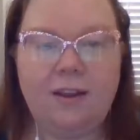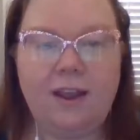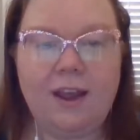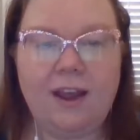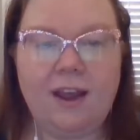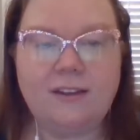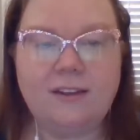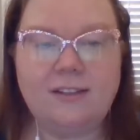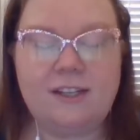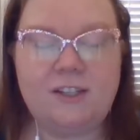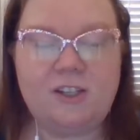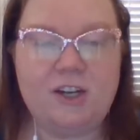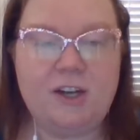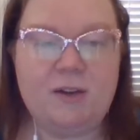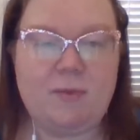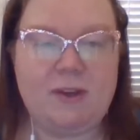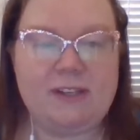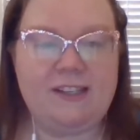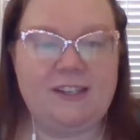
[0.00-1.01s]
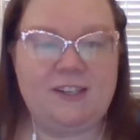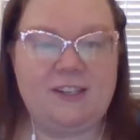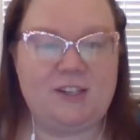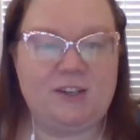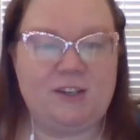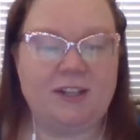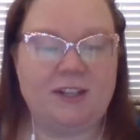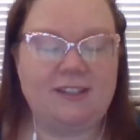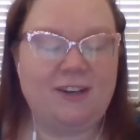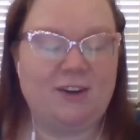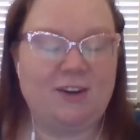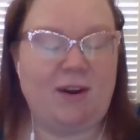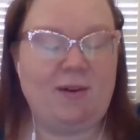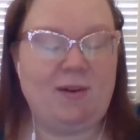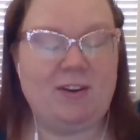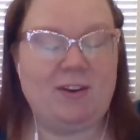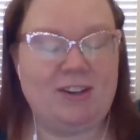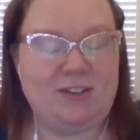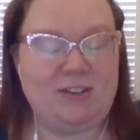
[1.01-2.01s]
Yeah, such a good message too. That's a great
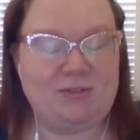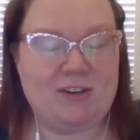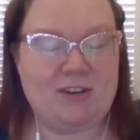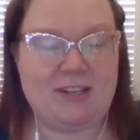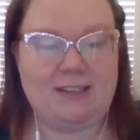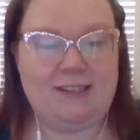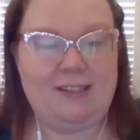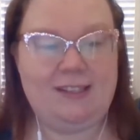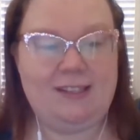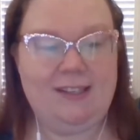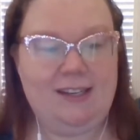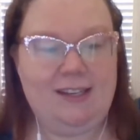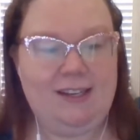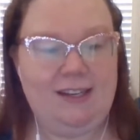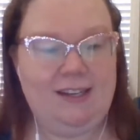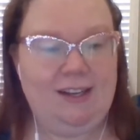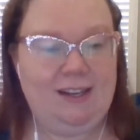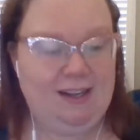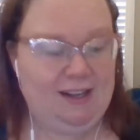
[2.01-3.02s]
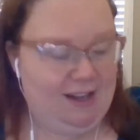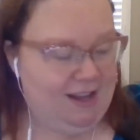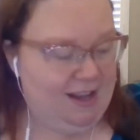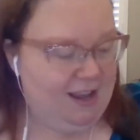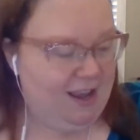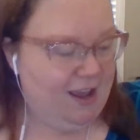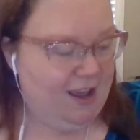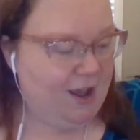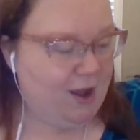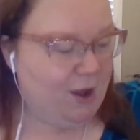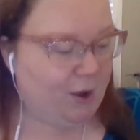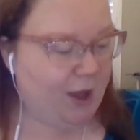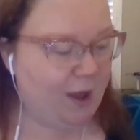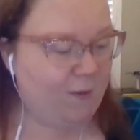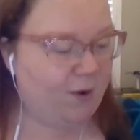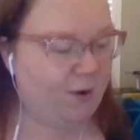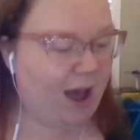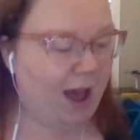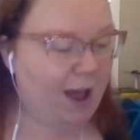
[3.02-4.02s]
one. Good choice. Okay,
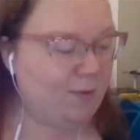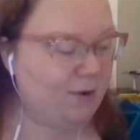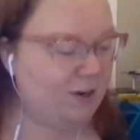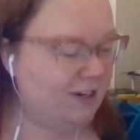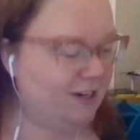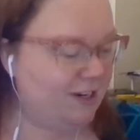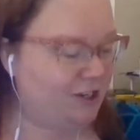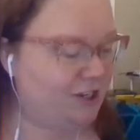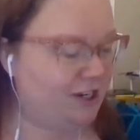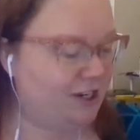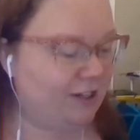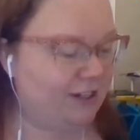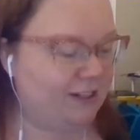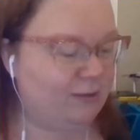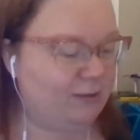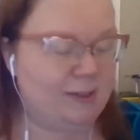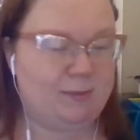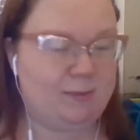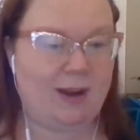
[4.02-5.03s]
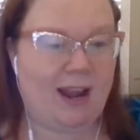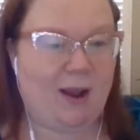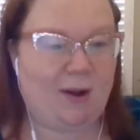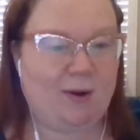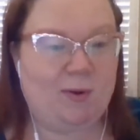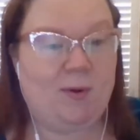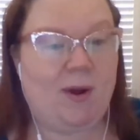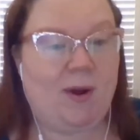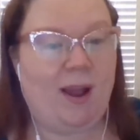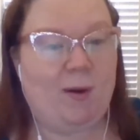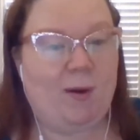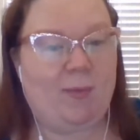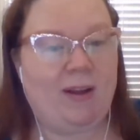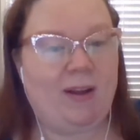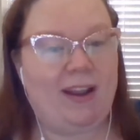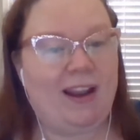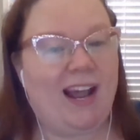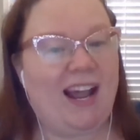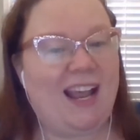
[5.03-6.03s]
well, I wanted to share, this one's been out a while,
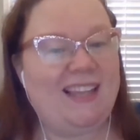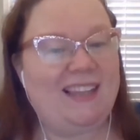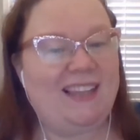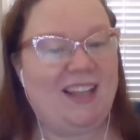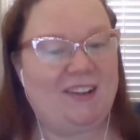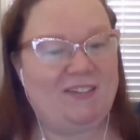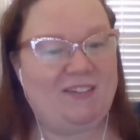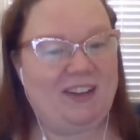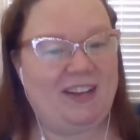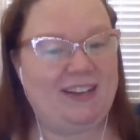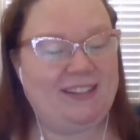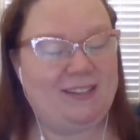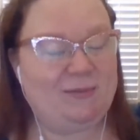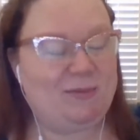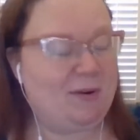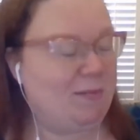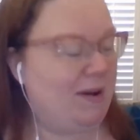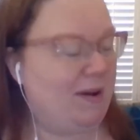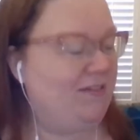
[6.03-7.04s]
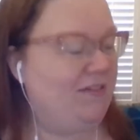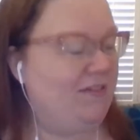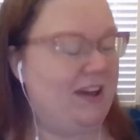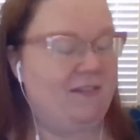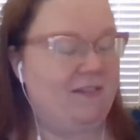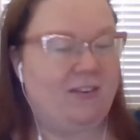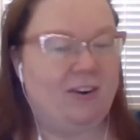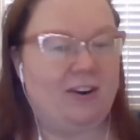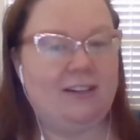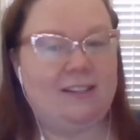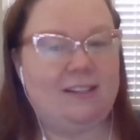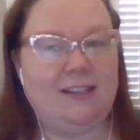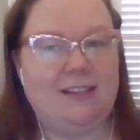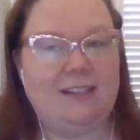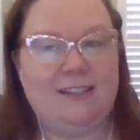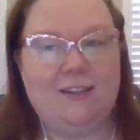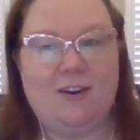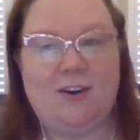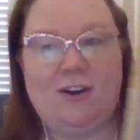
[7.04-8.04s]
but I love it. It's one of my favorites.
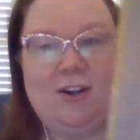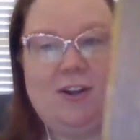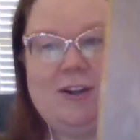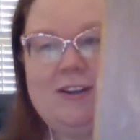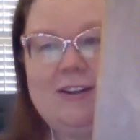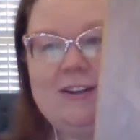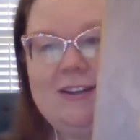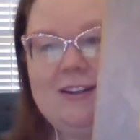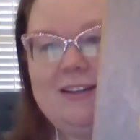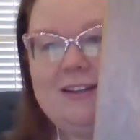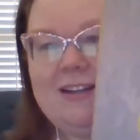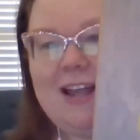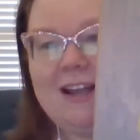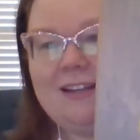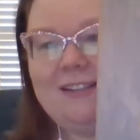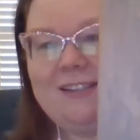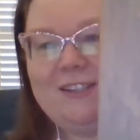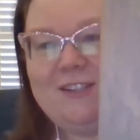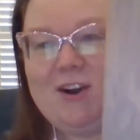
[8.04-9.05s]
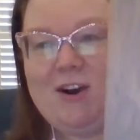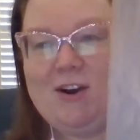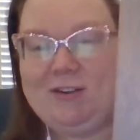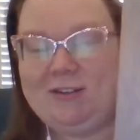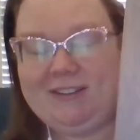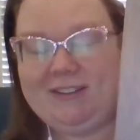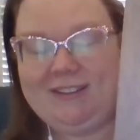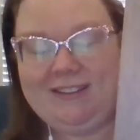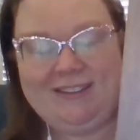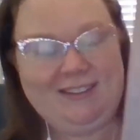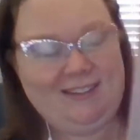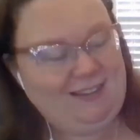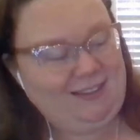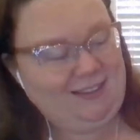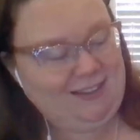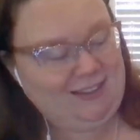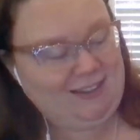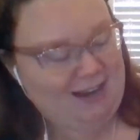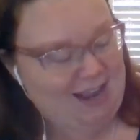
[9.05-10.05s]
It's called Gaston.
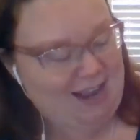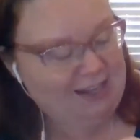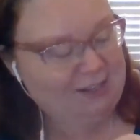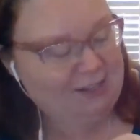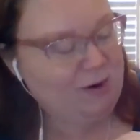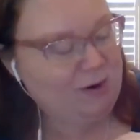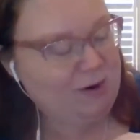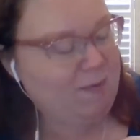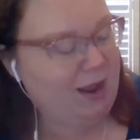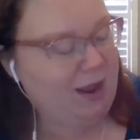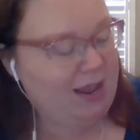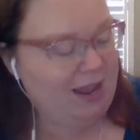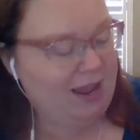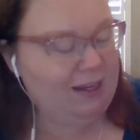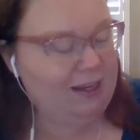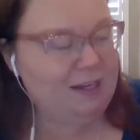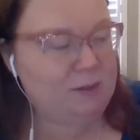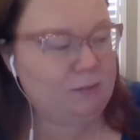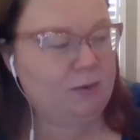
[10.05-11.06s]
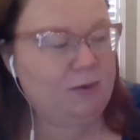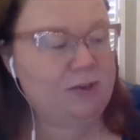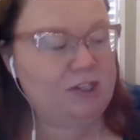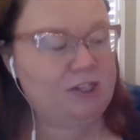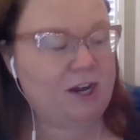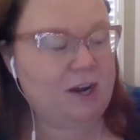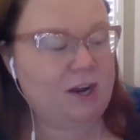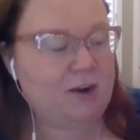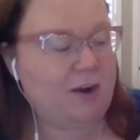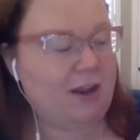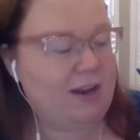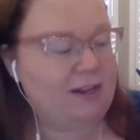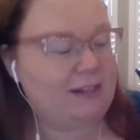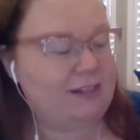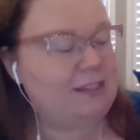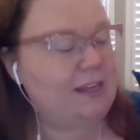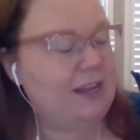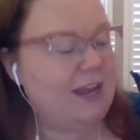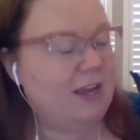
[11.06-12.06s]
It's written by Kelly DiPuccio, and
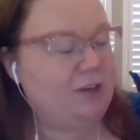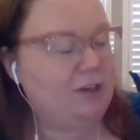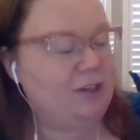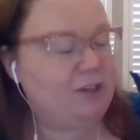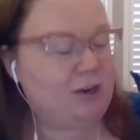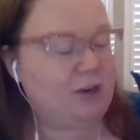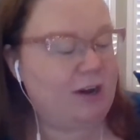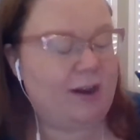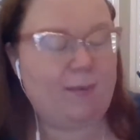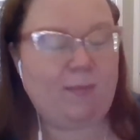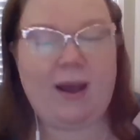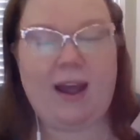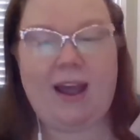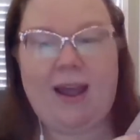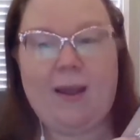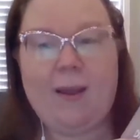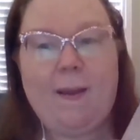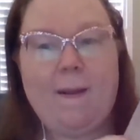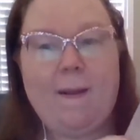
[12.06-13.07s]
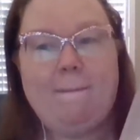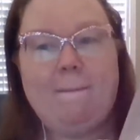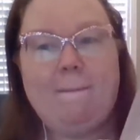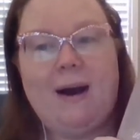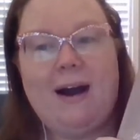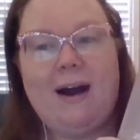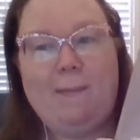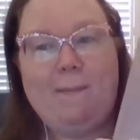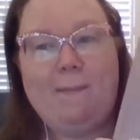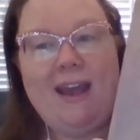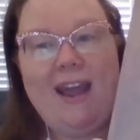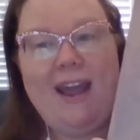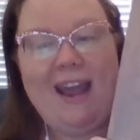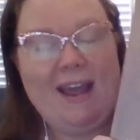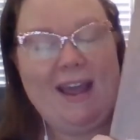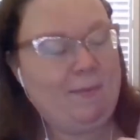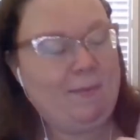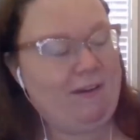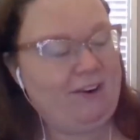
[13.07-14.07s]
it's illustrated by my
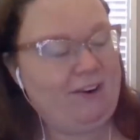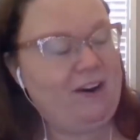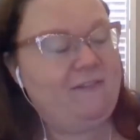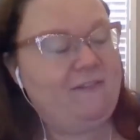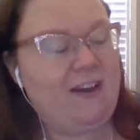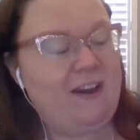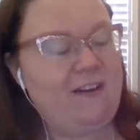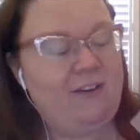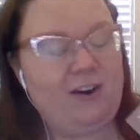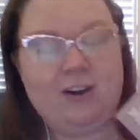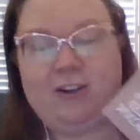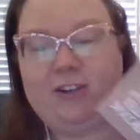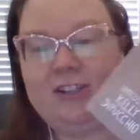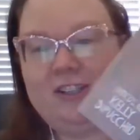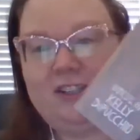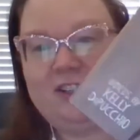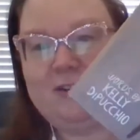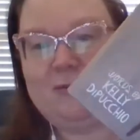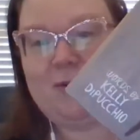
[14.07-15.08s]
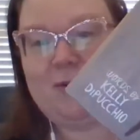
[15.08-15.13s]
man, my very favorite, Christian